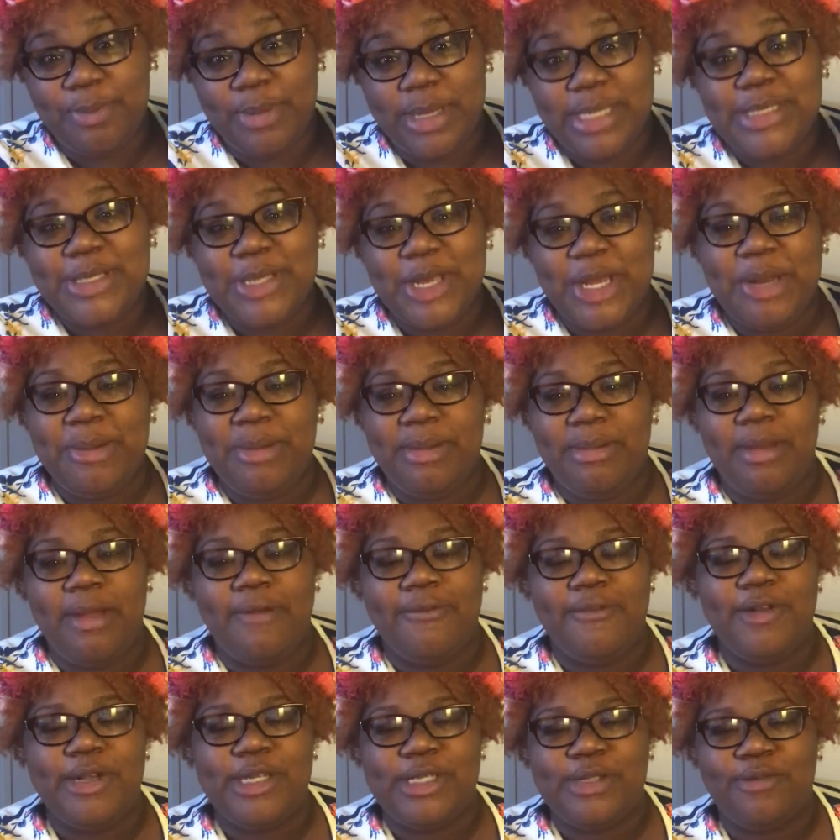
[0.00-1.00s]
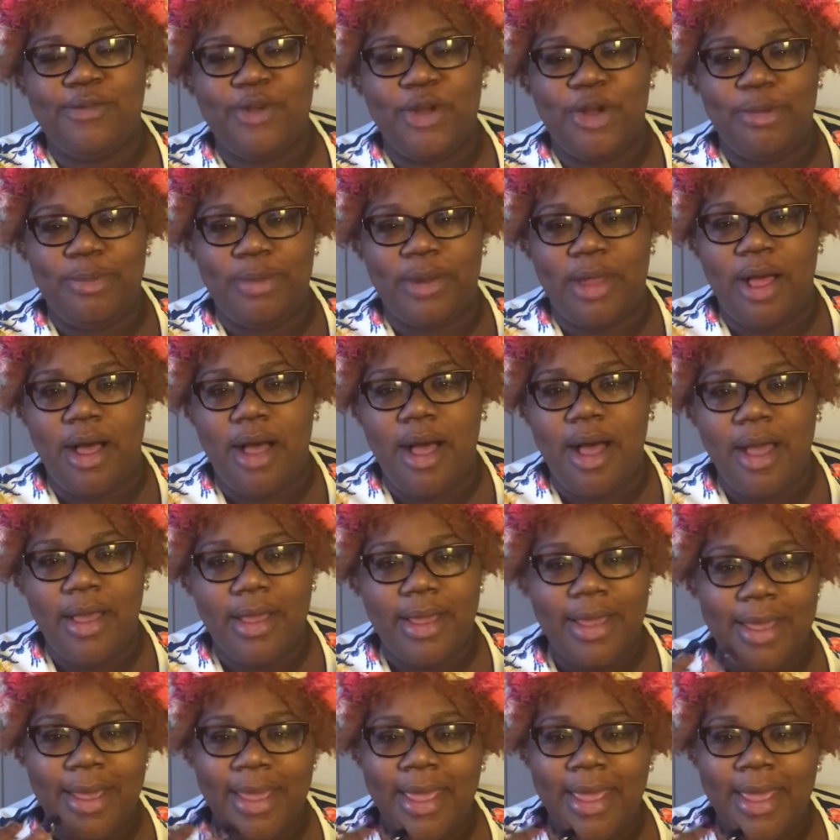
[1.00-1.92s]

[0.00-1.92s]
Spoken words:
it's going to be my first real vlog.